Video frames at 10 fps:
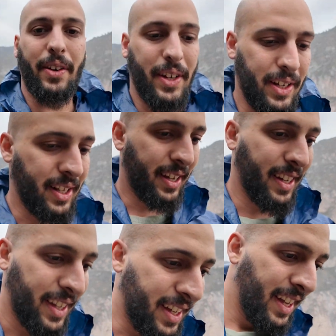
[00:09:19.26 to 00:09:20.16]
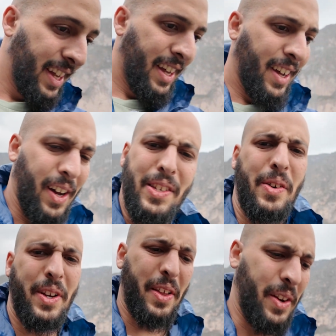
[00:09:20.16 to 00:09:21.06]
downhill.
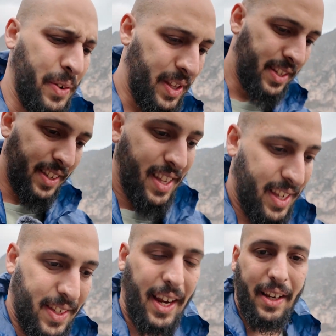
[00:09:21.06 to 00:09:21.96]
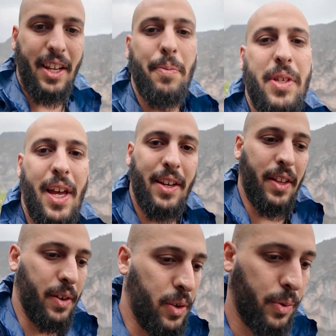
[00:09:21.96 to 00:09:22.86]
Also, another note, this is the second deepest
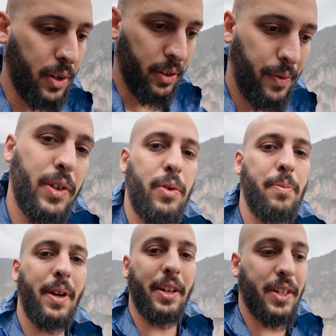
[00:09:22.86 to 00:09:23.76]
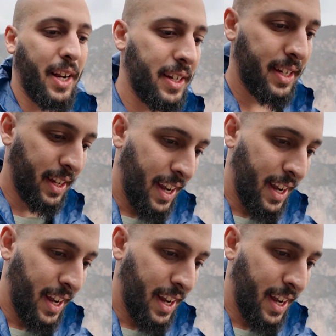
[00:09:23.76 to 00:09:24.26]
canyon in the whole world, the first one being in China,